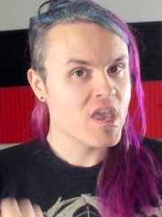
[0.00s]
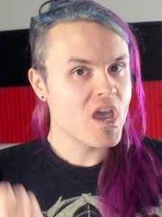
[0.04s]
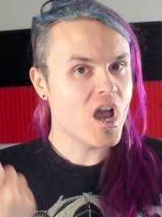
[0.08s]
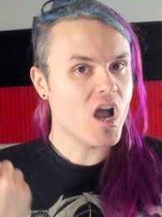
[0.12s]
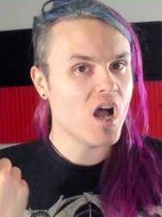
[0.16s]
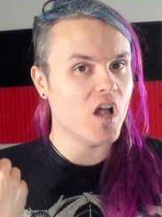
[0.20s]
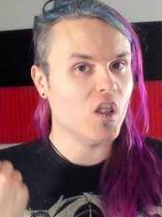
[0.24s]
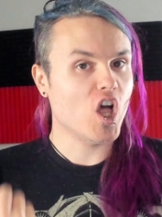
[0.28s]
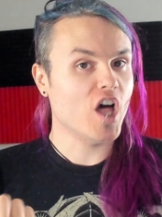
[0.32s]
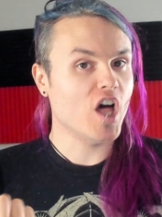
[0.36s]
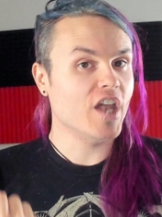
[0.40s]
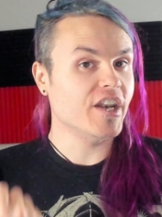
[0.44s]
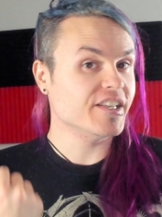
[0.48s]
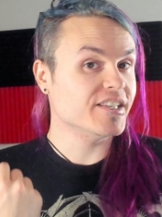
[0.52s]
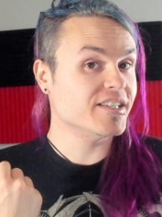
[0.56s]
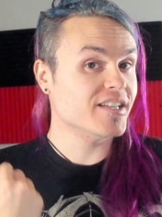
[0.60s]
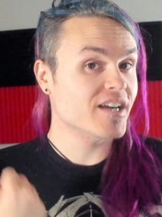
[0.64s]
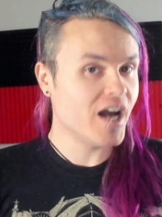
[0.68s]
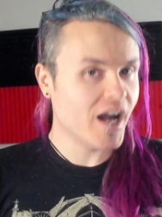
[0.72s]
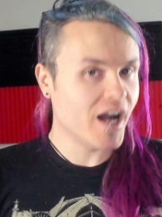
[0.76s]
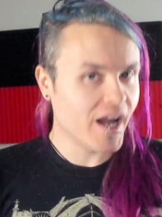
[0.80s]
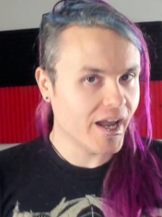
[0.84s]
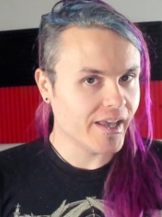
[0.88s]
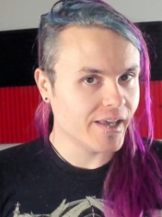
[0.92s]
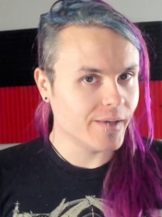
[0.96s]
A lot of
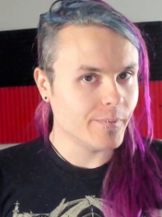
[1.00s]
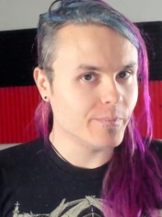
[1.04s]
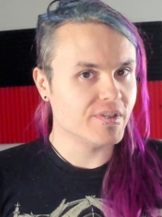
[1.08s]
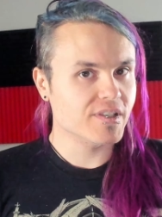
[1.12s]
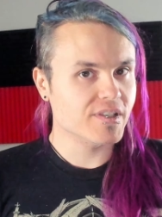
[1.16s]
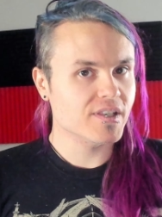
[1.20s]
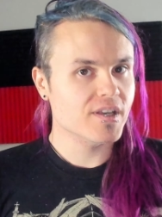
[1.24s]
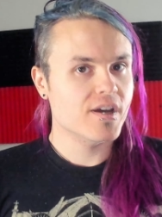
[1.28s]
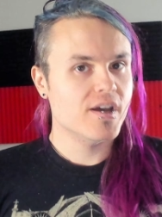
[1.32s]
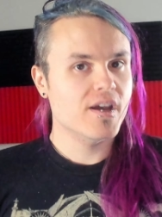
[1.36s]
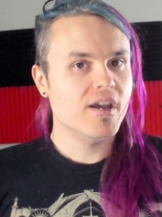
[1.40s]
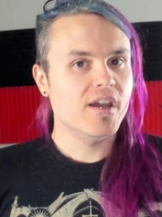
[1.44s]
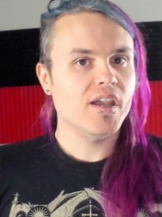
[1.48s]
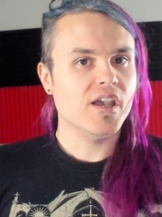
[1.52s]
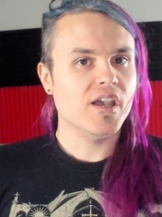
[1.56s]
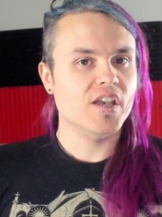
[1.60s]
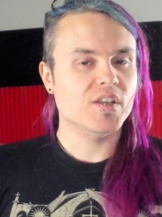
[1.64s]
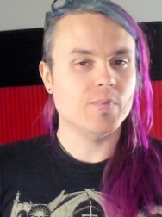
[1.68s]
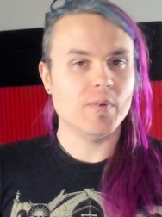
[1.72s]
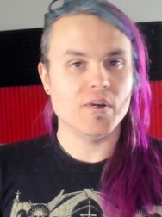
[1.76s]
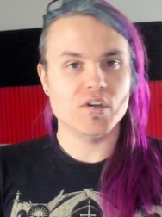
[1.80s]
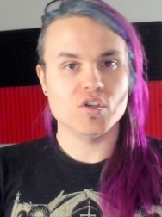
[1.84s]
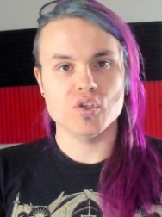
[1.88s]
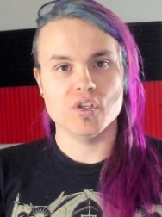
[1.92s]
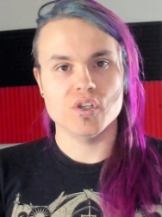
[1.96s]
times,
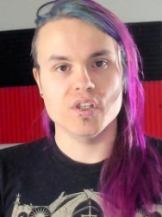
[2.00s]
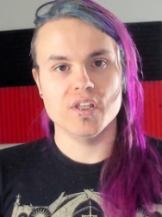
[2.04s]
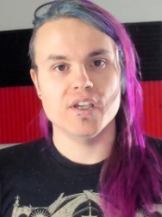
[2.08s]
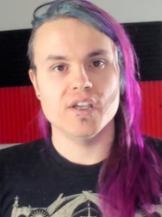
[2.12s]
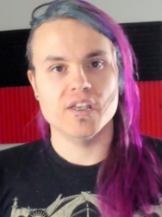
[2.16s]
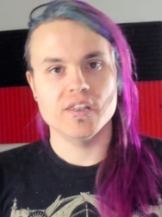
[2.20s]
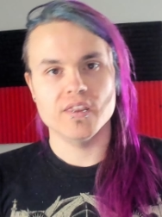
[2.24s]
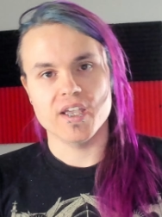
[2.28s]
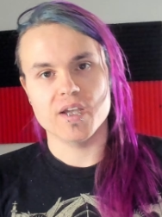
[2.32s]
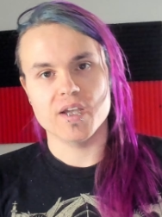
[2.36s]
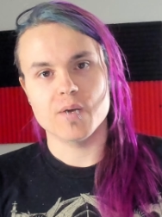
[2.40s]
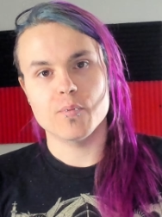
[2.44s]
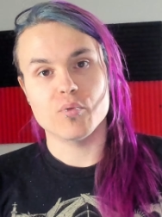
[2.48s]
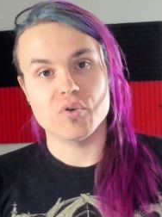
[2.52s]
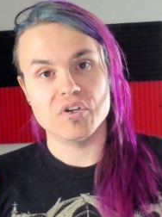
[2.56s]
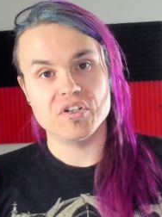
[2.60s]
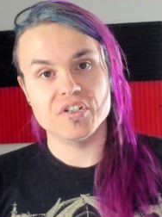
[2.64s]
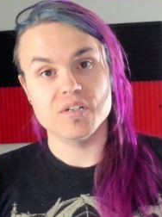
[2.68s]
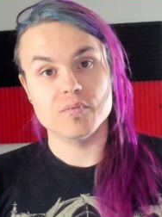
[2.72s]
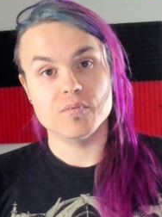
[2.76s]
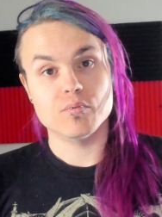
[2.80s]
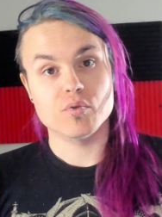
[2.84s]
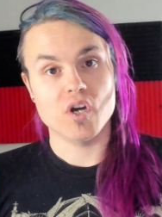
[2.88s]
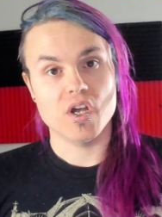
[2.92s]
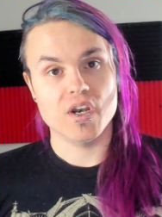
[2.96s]
especially in like
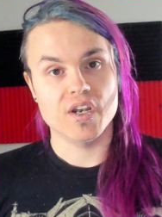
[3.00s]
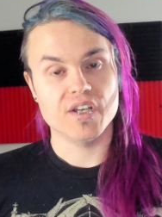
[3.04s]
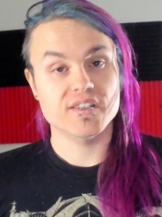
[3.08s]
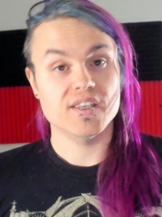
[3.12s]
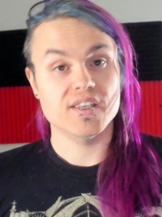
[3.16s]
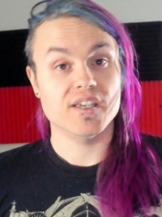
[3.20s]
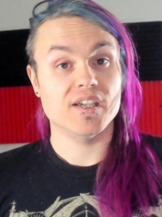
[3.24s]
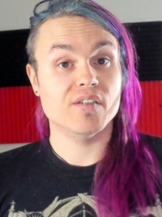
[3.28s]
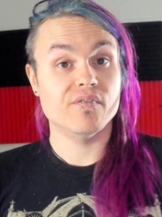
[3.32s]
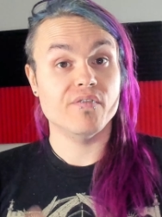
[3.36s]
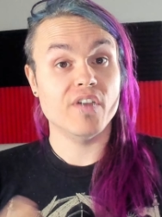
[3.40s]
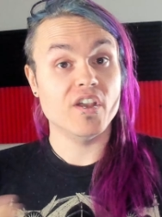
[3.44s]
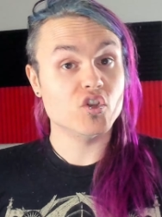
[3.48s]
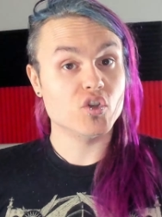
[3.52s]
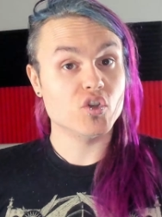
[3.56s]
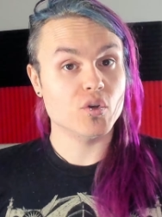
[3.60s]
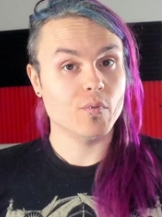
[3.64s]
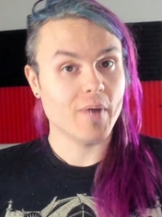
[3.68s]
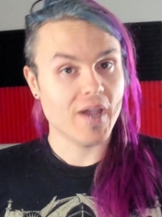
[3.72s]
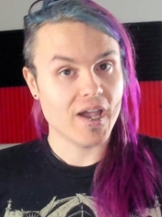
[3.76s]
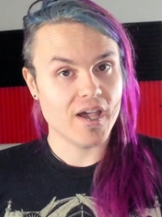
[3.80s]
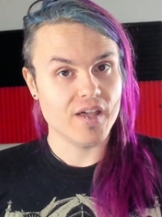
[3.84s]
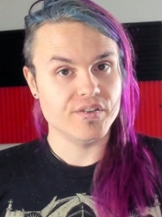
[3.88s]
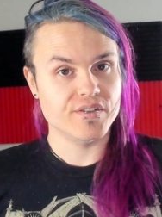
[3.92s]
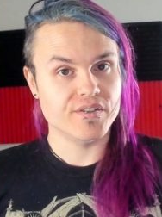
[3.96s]
printed products like adventure
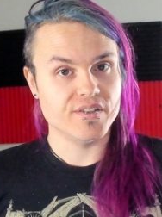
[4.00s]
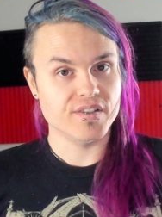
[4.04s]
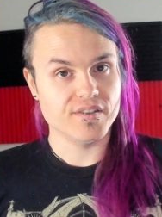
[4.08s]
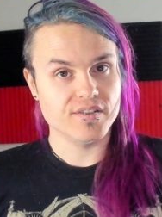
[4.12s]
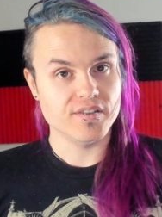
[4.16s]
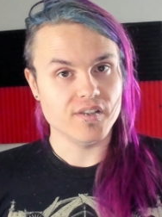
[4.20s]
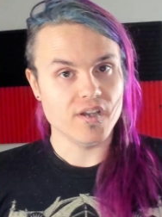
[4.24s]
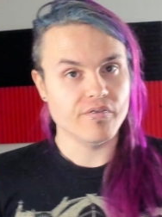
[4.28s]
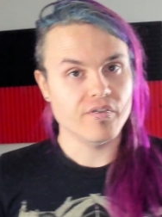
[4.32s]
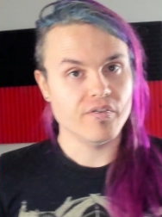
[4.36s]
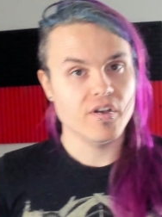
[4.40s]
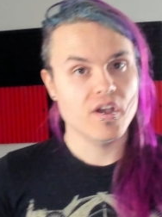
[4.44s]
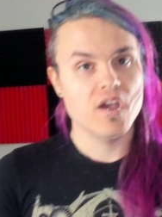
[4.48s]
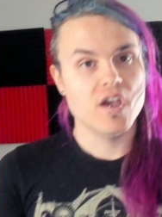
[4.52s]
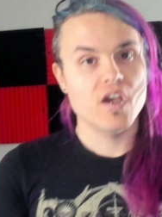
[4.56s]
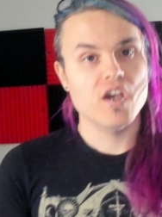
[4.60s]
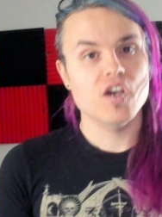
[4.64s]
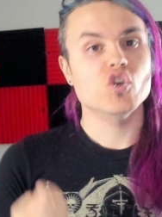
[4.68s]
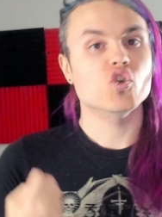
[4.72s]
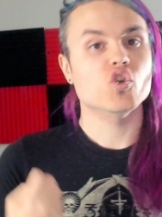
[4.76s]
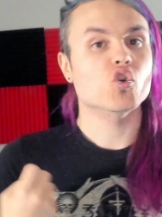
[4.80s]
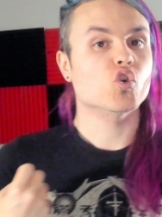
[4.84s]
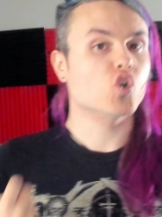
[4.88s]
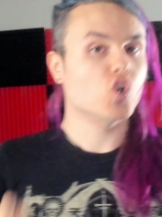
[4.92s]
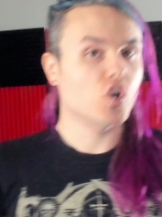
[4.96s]
paths and stuff,
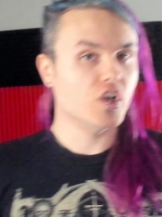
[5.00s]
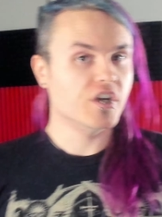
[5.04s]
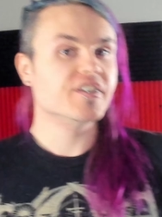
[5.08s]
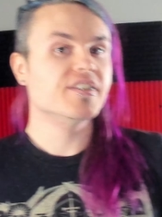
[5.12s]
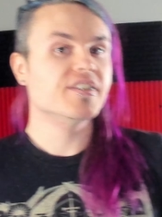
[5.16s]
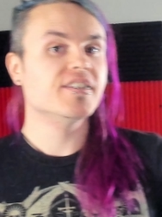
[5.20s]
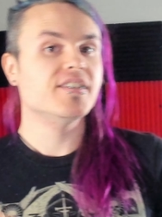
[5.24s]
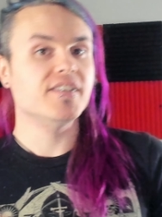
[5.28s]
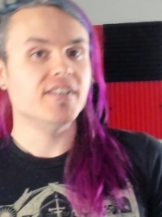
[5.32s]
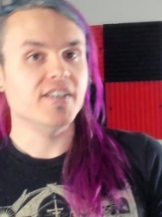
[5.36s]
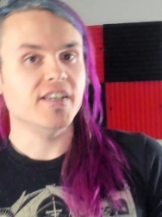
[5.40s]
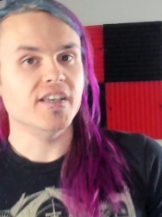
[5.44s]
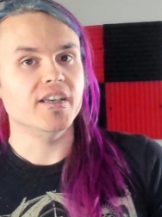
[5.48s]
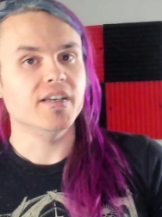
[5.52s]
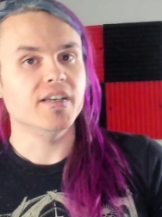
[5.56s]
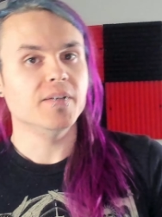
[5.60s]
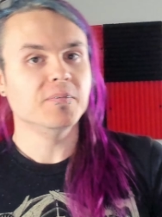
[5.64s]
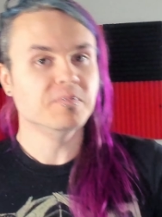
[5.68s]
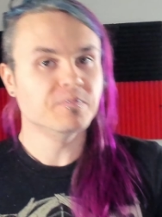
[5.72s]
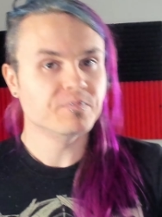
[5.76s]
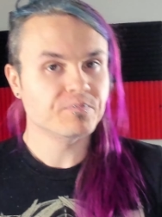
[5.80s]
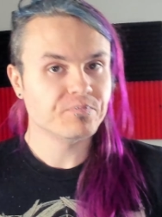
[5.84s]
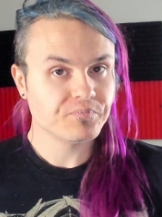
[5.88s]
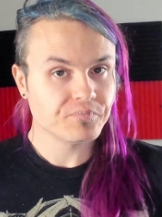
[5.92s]
you're gonna see